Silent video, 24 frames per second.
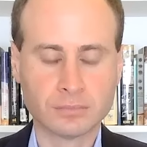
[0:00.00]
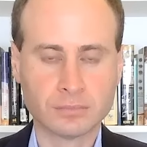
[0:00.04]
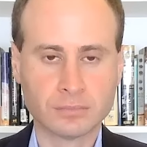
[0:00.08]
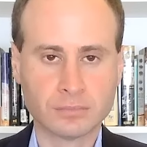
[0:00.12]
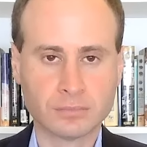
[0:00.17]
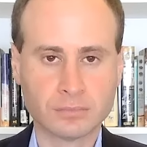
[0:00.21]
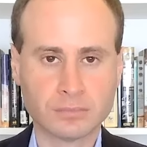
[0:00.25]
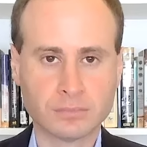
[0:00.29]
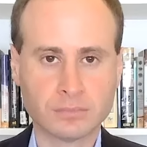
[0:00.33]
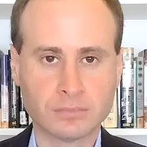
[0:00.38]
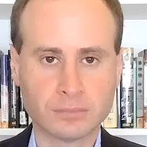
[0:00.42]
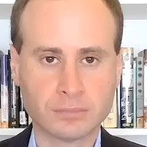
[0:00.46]

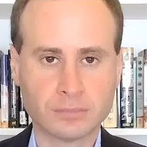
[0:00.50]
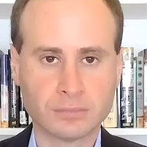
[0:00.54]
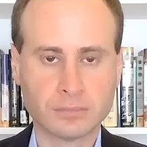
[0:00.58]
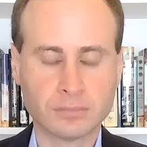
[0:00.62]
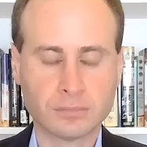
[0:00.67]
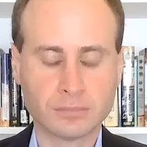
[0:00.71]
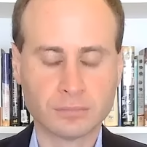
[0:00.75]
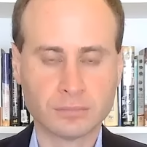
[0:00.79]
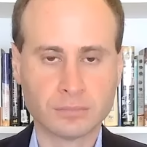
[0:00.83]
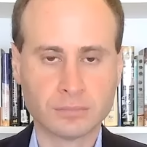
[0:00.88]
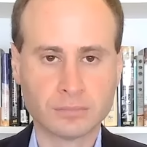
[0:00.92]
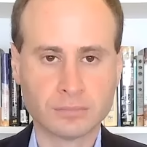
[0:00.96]

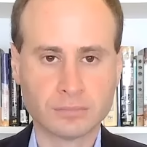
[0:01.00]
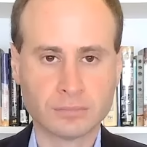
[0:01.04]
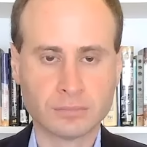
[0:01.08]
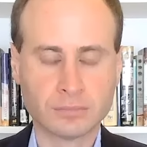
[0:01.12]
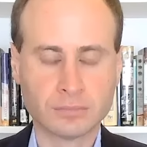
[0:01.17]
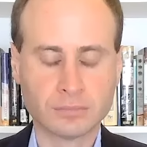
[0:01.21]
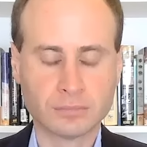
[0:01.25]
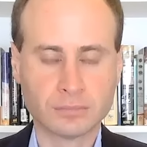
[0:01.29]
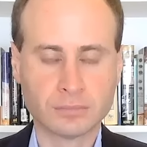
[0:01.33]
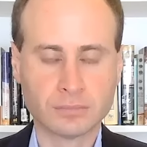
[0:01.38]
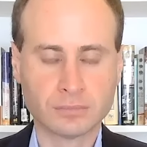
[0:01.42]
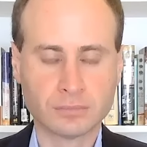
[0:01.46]

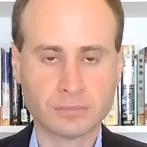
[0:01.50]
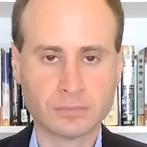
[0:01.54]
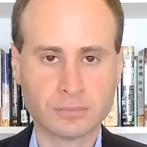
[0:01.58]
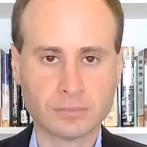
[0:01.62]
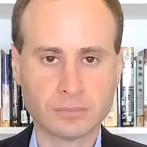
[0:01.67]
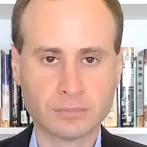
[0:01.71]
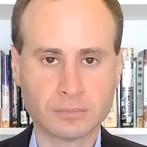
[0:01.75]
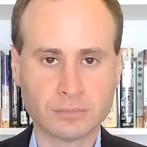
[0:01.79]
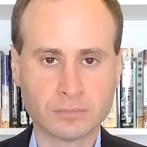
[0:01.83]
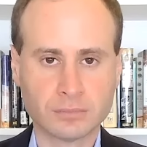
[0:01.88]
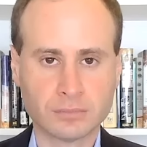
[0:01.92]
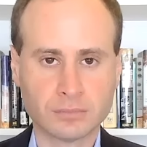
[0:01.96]

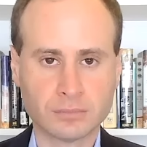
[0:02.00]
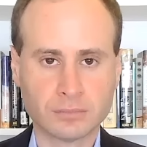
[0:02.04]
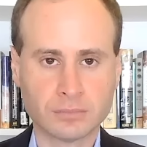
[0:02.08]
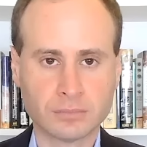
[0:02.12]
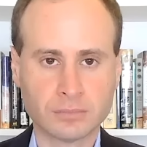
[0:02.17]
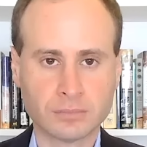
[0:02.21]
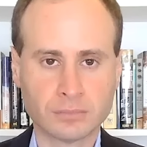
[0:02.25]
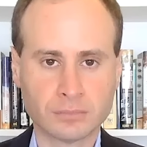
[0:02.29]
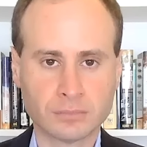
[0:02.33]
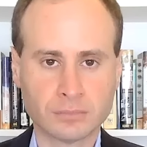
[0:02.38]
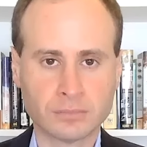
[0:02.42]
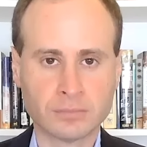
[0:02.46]

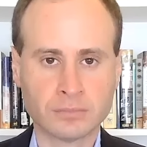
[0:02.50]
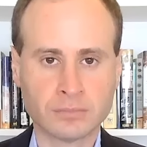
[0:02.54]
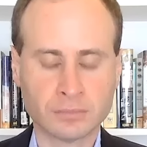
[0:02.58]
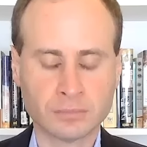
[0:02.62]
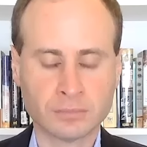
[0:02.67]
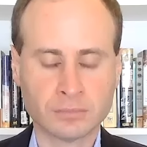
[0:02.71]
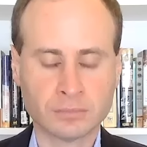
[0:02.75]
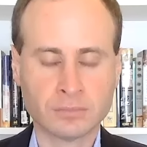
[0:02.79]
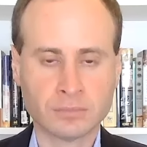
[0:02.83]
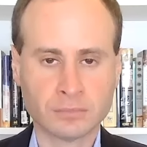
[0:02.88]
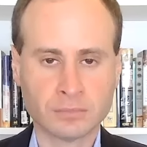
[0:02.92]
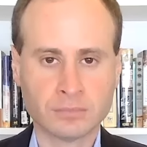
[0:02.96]

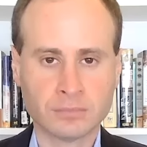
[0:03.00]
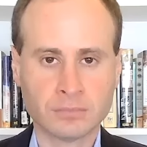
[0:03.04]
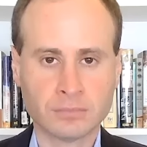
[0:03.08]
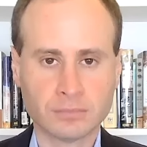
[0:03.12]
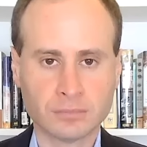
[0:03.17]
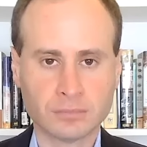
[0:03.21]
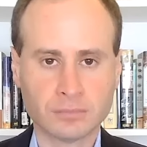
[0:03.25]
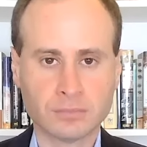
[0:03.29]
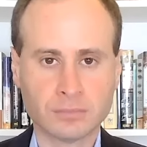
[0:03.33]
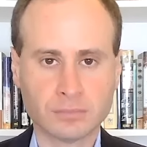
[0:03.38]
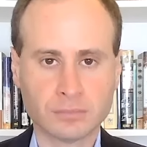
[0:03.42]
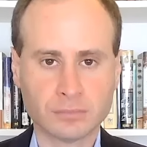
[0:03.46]

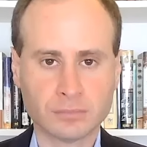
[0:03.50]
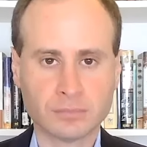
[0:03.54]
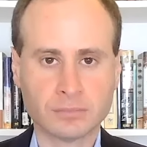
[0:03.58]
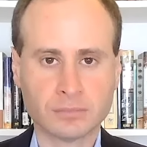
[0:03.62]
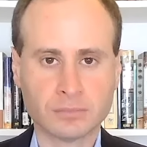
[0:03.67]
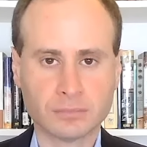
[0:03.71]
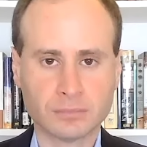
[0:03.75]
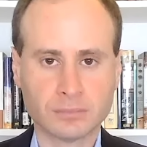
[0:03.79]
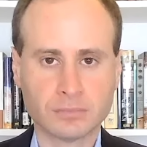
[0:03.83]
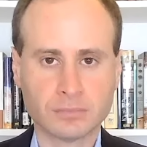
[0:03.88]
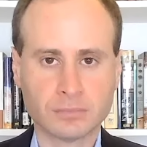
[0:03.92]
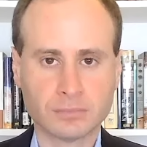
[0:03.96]

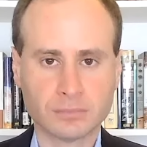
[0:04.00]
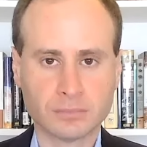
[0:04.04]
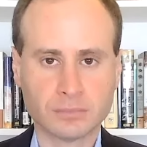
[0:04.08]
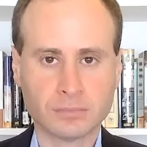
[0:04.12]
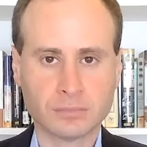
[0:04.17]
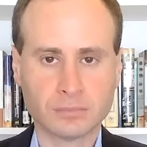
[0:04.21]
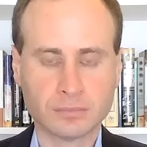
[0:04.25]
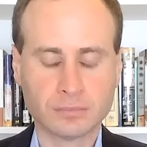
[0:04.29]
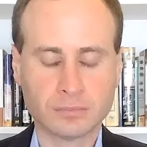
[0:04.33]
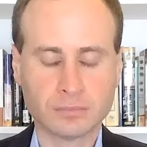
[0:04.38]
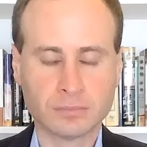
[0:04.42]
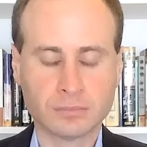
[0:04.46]

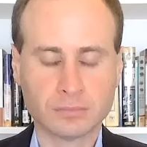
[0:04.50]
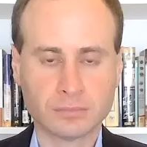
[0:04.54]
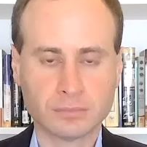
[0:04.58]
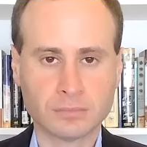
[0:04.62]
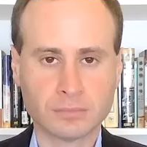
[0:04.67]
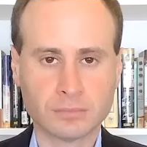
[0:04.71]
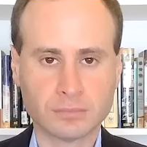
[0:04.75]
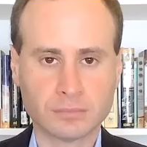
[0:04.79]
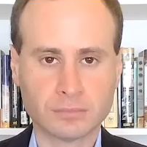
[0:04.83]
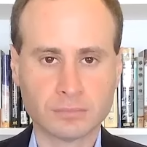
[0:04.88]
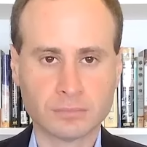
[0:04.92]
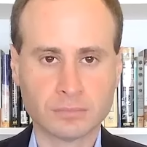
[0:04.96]

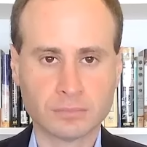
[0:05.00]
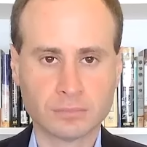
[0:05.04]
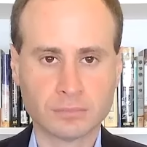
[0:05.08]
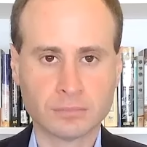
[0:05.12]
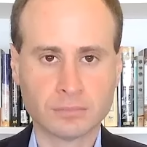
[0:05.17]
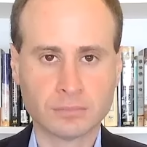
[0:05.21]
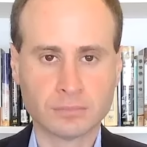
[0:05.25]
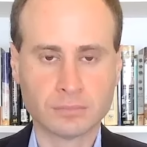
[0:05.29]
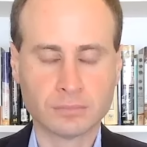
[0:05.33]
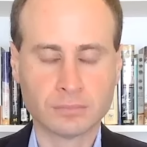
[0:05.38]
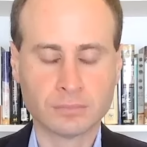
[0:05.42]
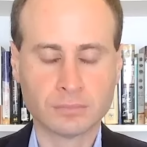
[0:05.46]

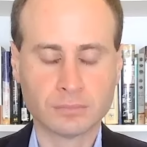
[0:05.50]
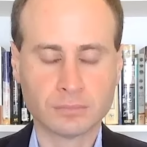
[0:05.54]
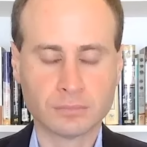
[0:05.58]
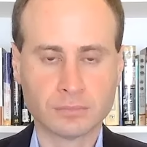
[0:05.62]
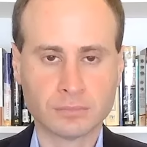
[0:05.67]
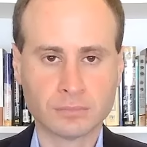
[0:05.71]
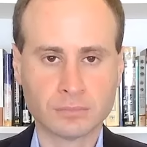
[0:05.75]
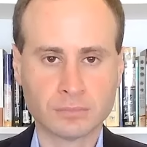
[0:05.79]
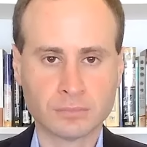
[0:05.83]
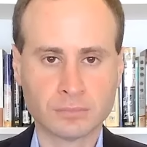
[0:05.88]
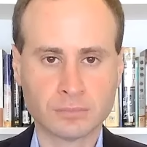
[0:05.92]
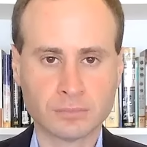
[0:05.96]

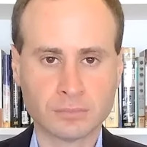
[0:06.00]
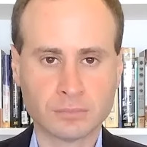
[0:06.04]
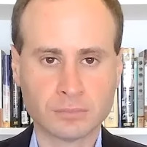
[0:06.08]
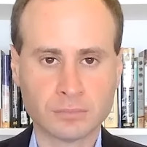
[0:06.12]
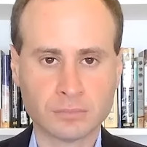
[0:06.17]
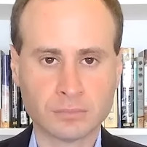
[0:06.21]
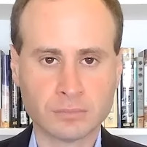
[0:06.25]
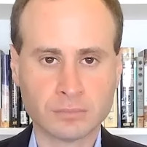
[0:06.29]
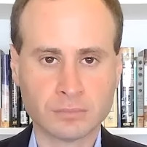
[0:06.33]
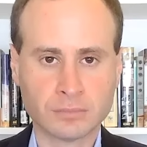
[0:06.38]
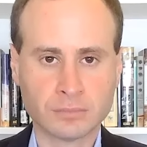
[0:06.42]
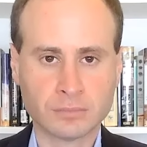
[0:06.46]

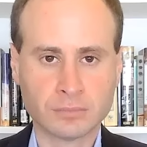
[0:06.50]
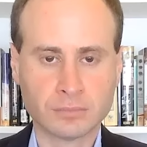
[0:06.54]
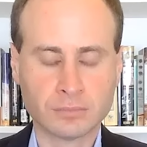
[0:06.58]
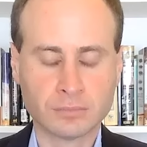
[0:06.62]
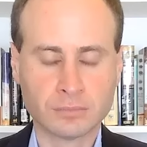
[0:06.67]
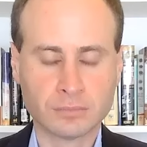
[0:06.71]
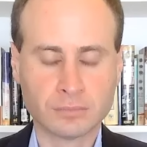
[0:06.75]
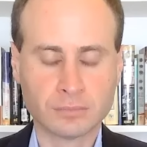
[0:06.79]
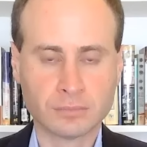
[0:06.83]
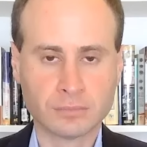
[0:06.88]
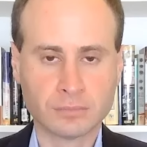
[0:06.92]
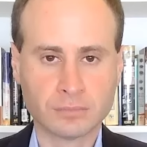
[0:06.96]

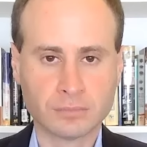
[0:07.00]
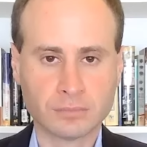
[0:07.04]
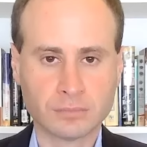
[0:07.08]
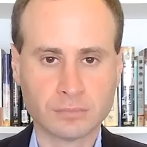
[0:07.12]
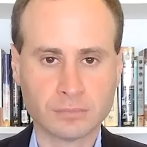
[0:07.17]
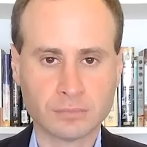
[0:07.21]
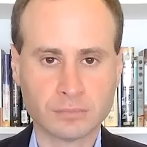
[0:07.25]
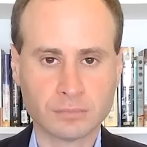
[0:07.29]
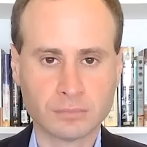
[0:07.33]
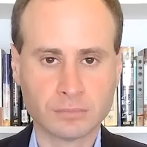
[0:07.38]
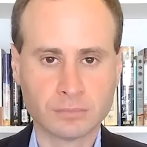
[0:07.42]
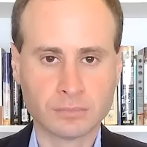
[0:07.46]

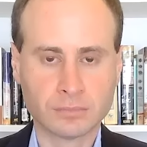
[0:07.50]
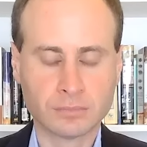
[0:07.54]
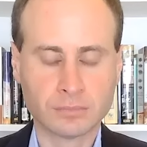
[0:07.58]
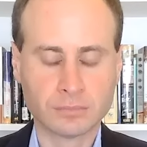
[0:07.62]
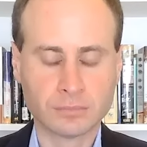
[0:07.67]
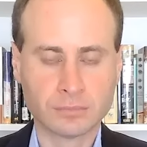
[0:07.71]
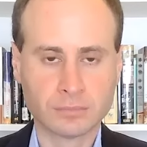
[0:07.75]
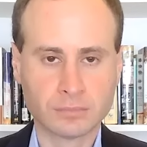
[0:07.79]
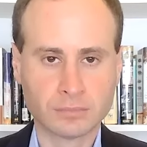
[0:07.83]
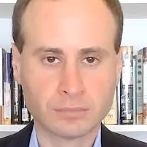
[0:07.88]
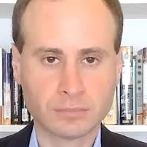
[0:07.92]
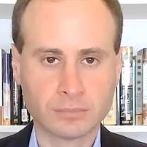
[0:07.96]
[no speech]